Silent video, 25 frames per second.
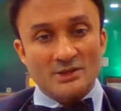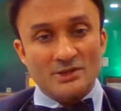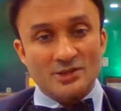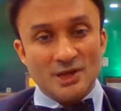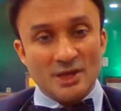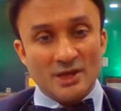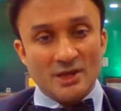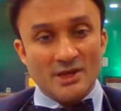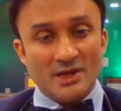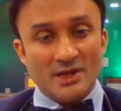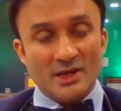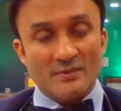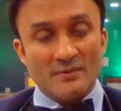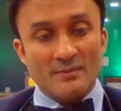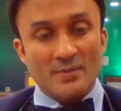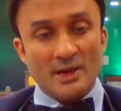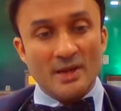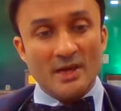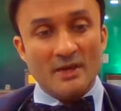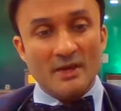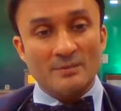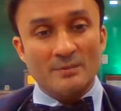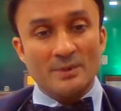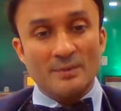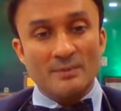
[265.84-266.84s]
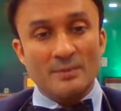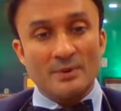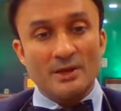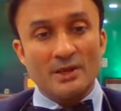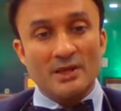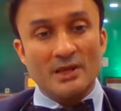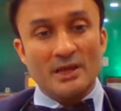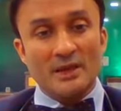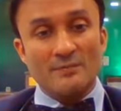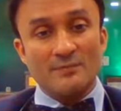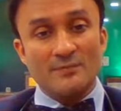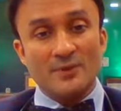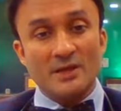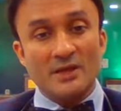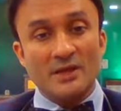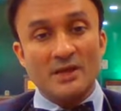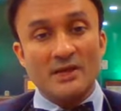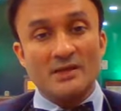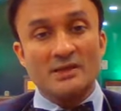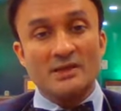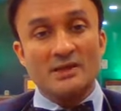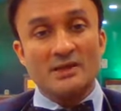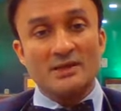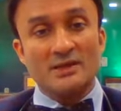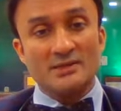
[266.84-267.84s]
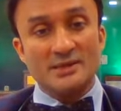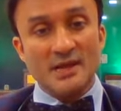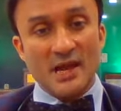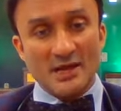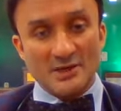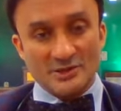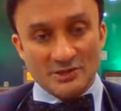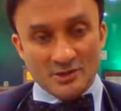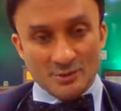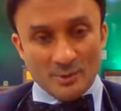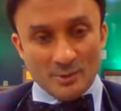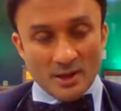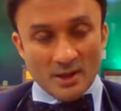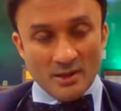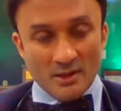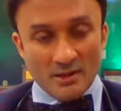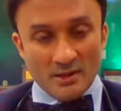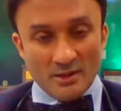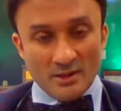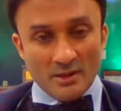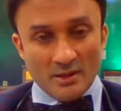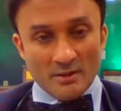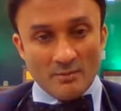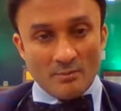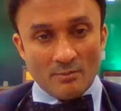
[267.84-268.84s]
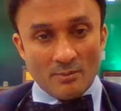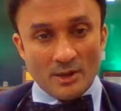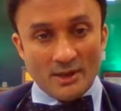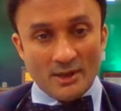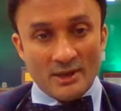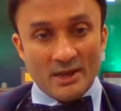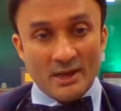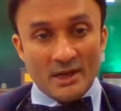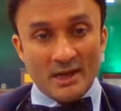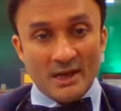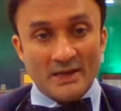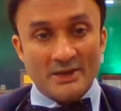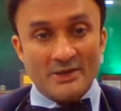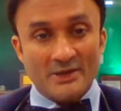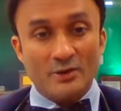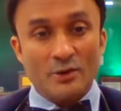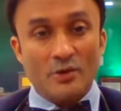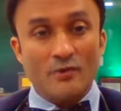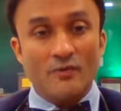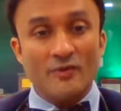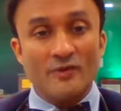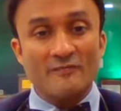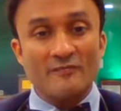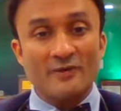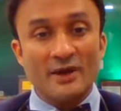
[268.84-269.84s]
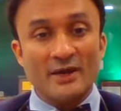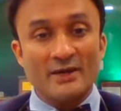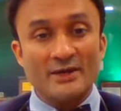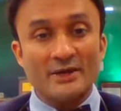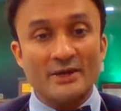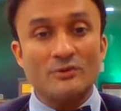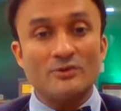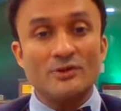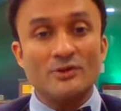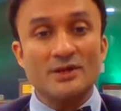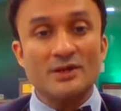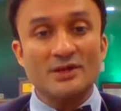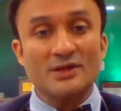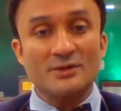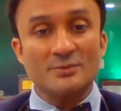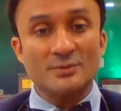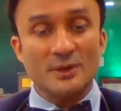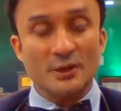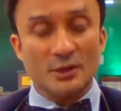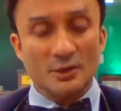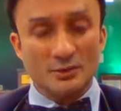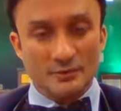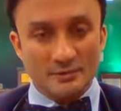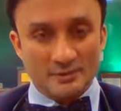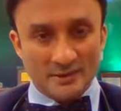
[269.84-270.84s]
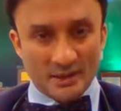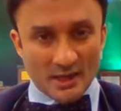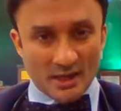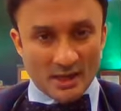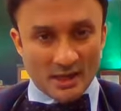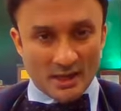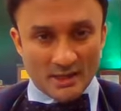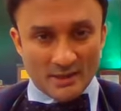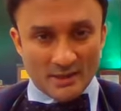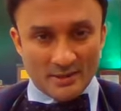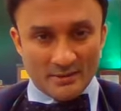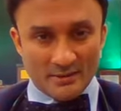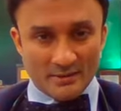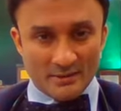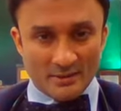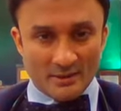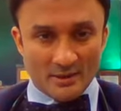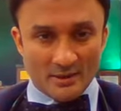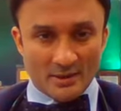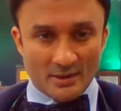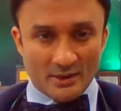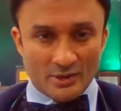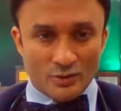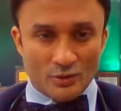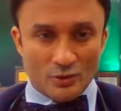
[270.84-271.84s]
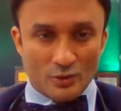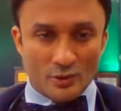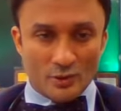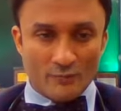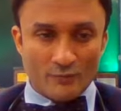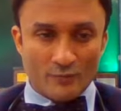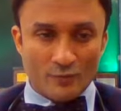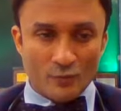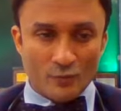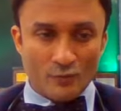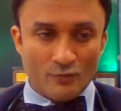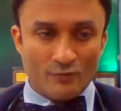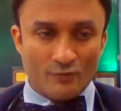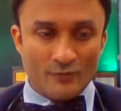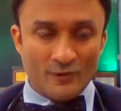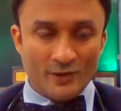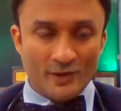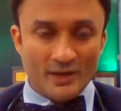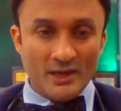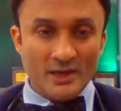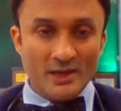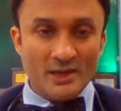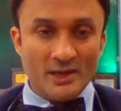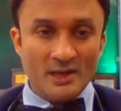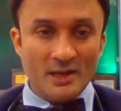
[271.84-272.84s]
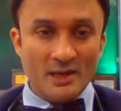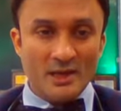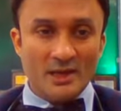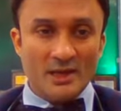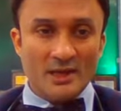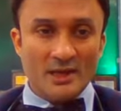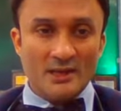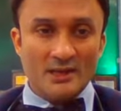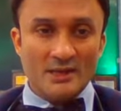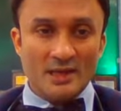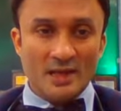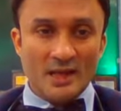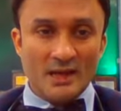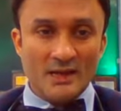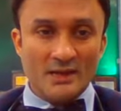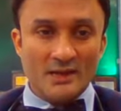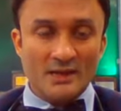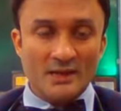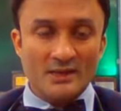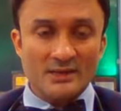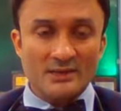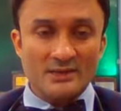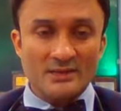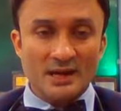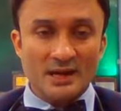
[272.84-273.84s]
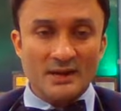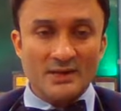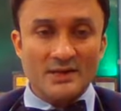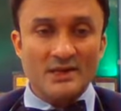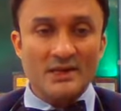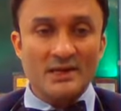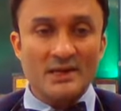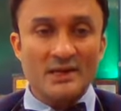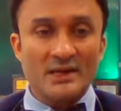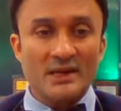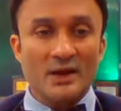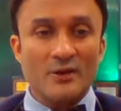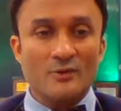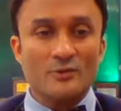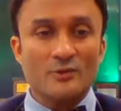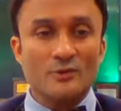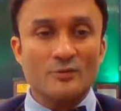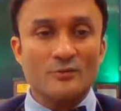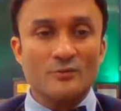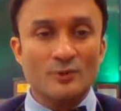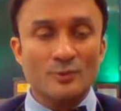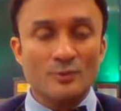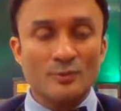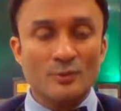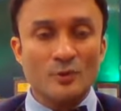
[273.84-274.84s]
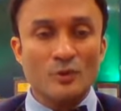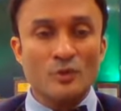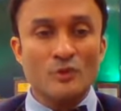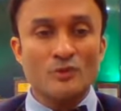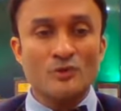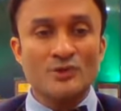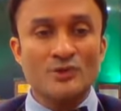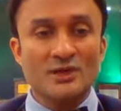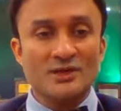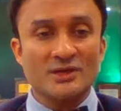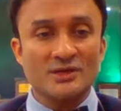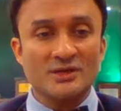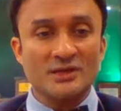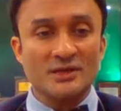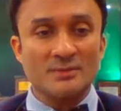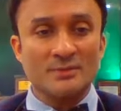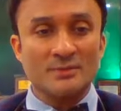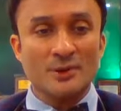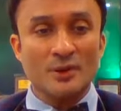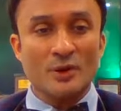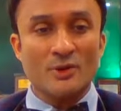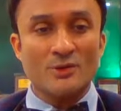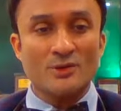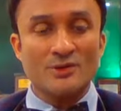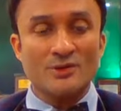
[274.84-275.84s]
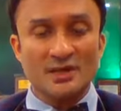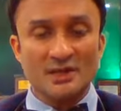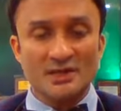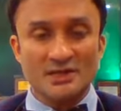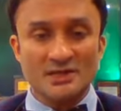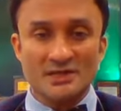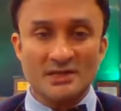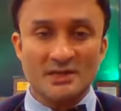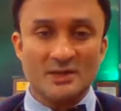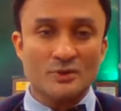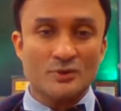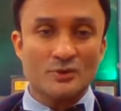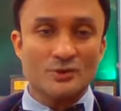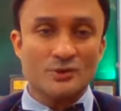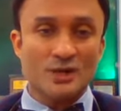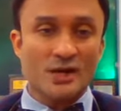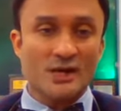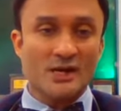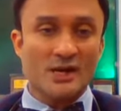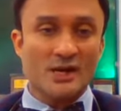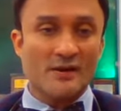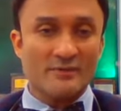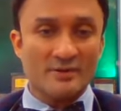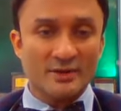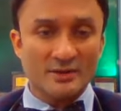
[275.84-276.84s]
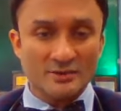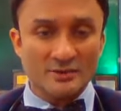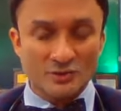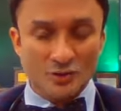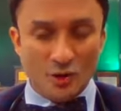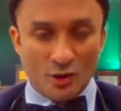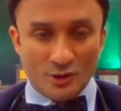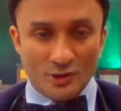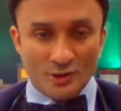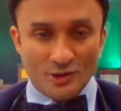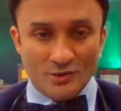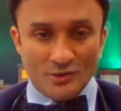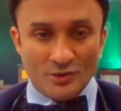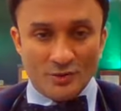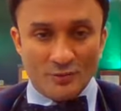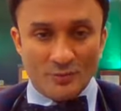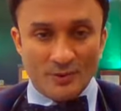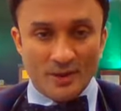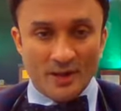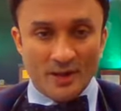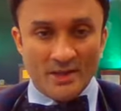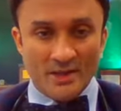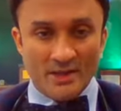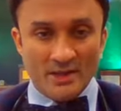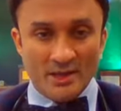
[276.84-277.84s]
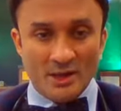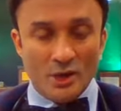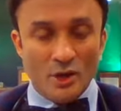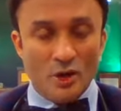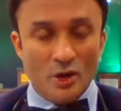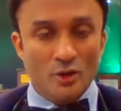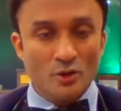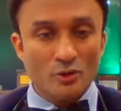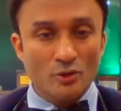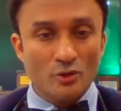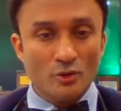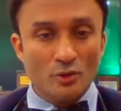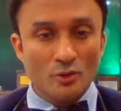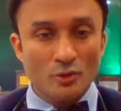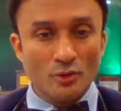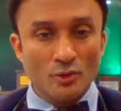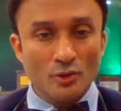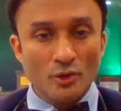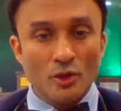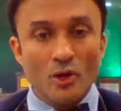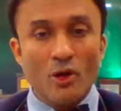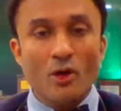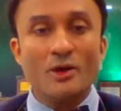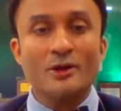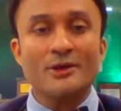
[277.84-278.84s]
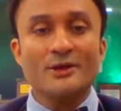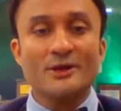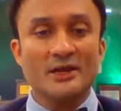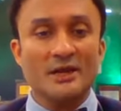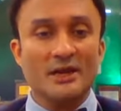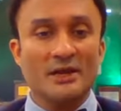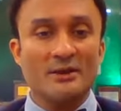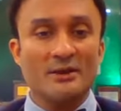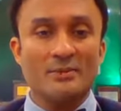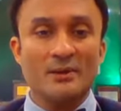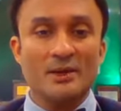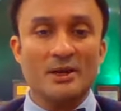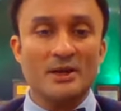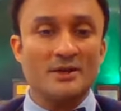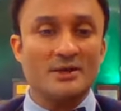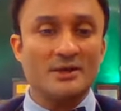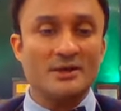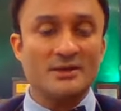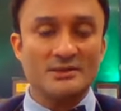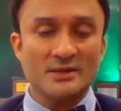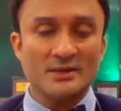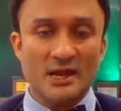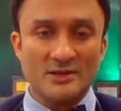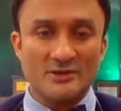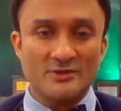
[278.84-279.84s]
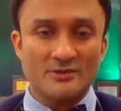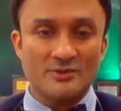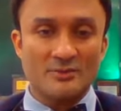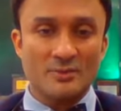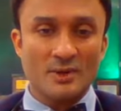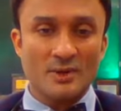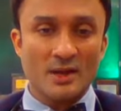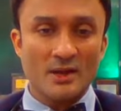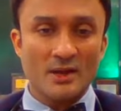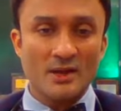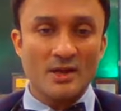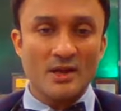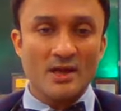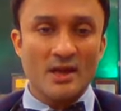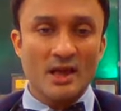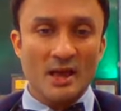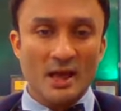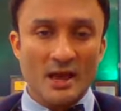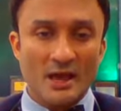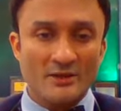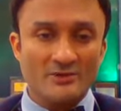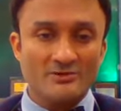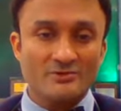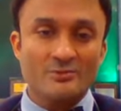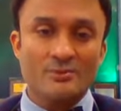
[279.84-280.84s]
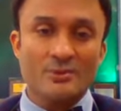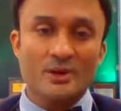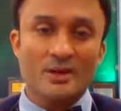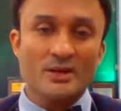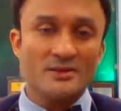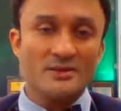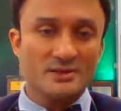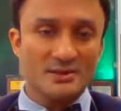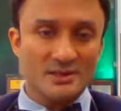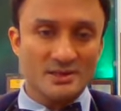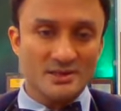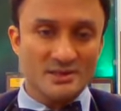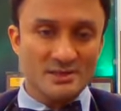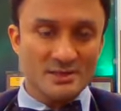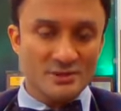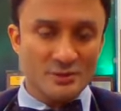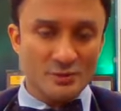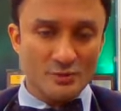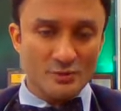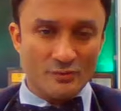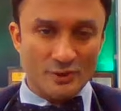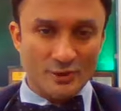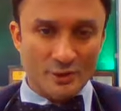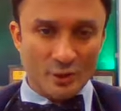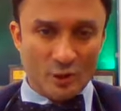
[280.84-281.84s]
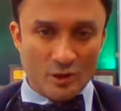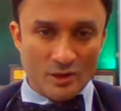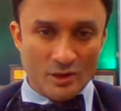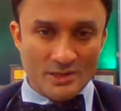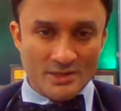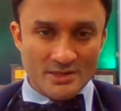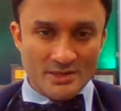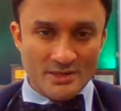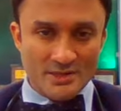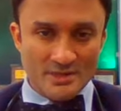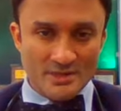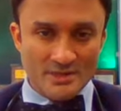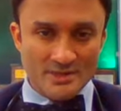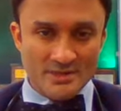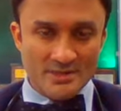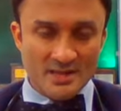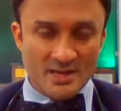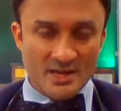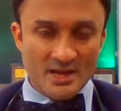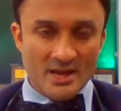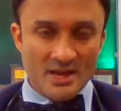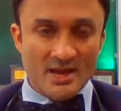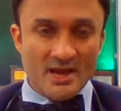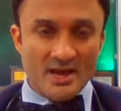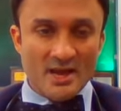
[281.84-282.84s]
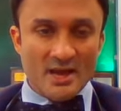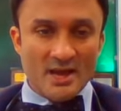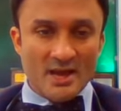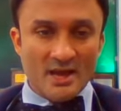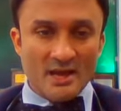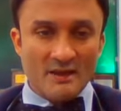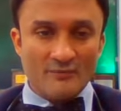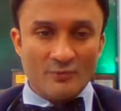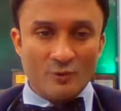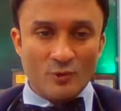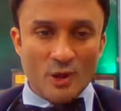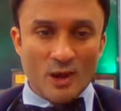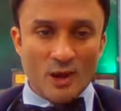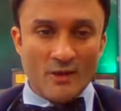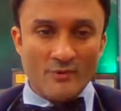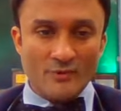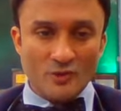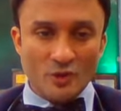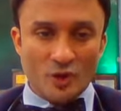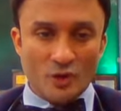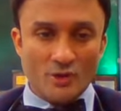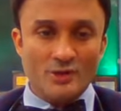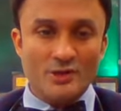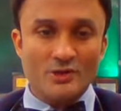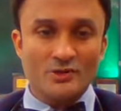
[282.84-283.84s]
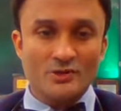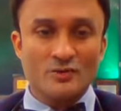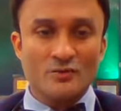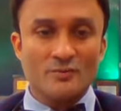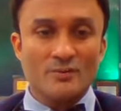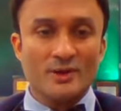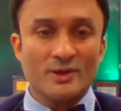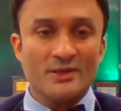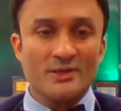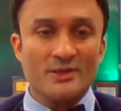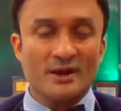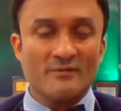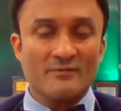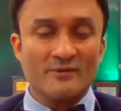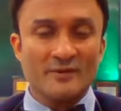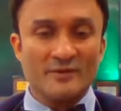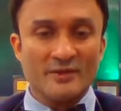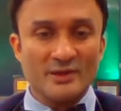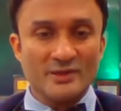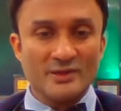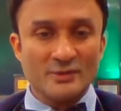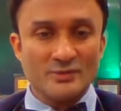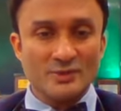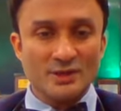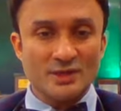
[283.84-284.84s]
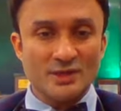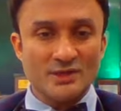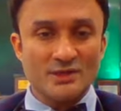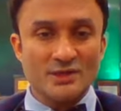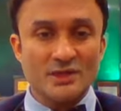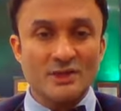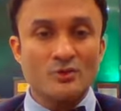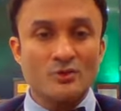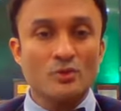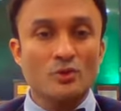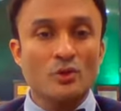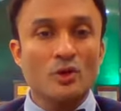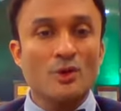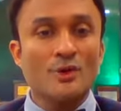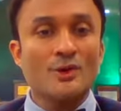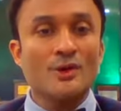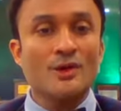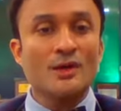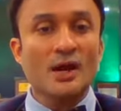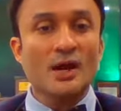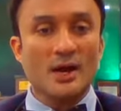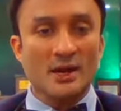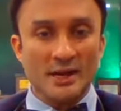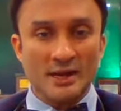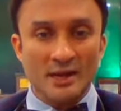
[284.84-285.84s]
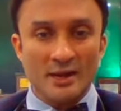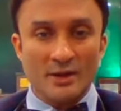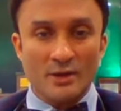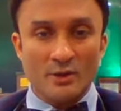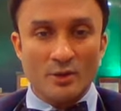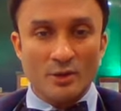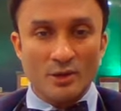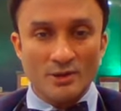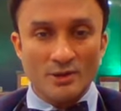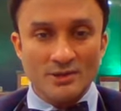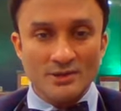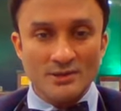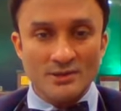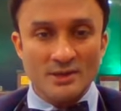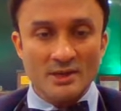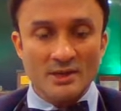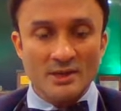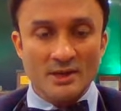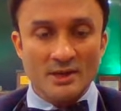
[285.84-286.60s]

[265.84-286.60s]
Generally, many people keep thinking that it is asthma, but later on they find out that it is because of the heart. So if you feel that suddenly out of the blue, beyond 60, you start having shortness of breath, do not label it as asthma. Asthma is a disease of adolescence. If you have shortness of breath after the age of 60, rule out a cardiac cause.